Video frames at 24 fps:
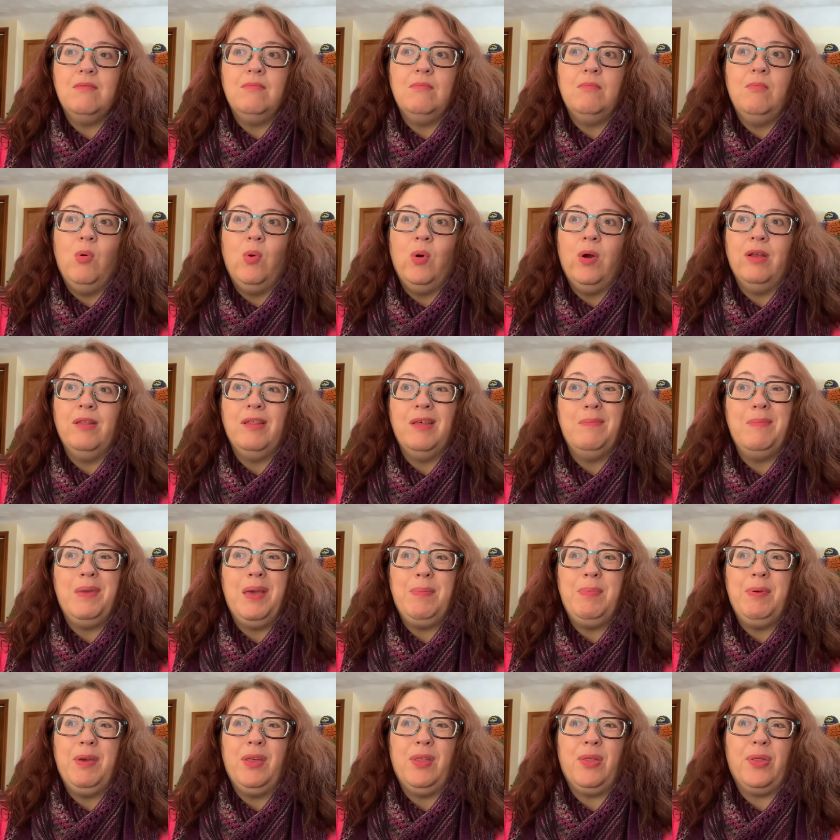more than
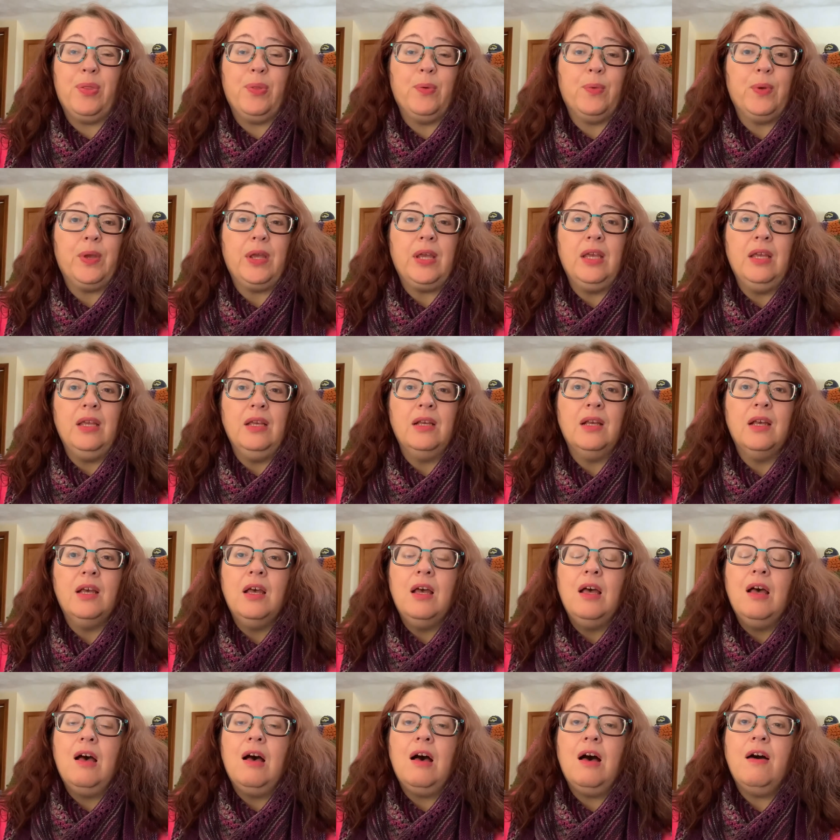maybe 3
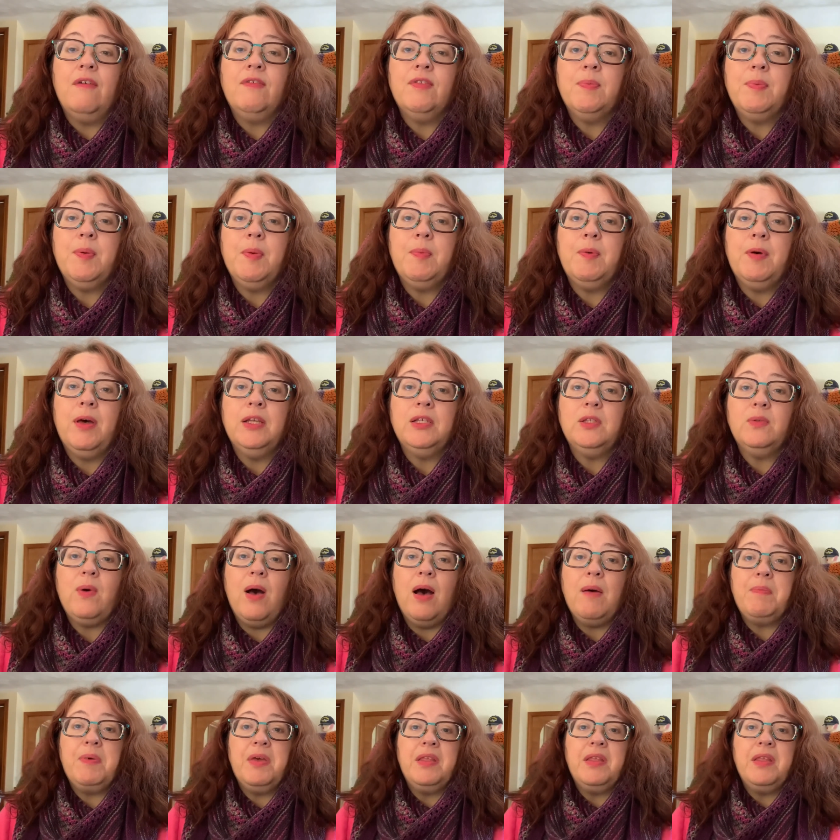of the people I swap.